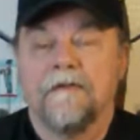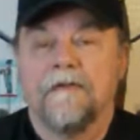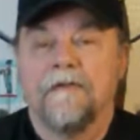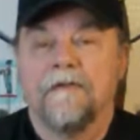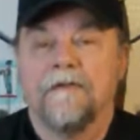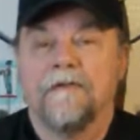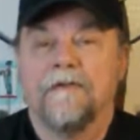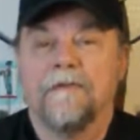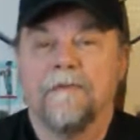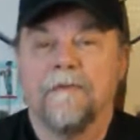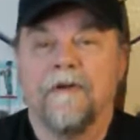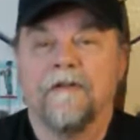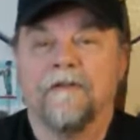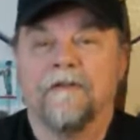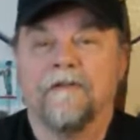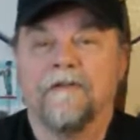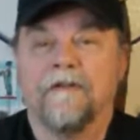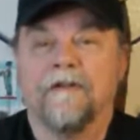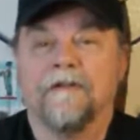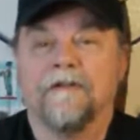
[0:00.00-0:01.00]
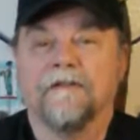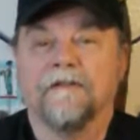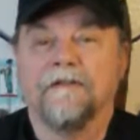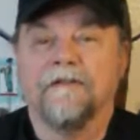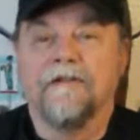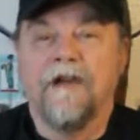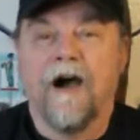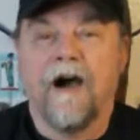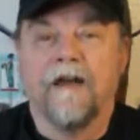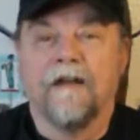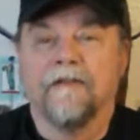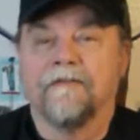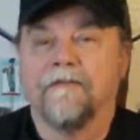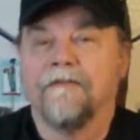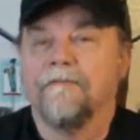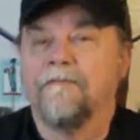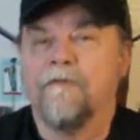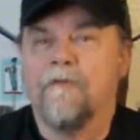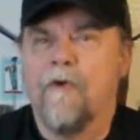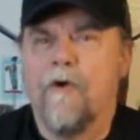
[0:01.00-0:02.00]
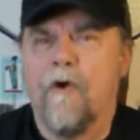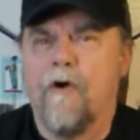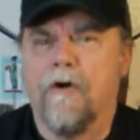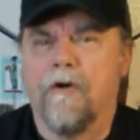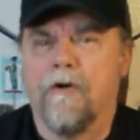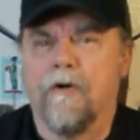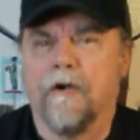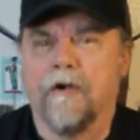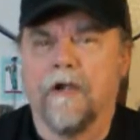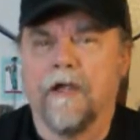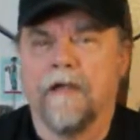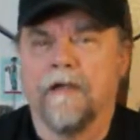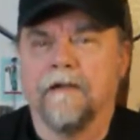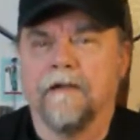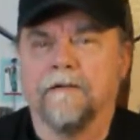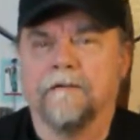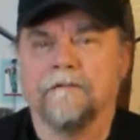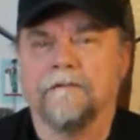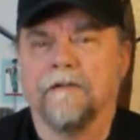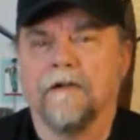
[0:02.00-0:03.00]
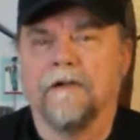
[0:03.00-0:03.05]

who was the goddess of war and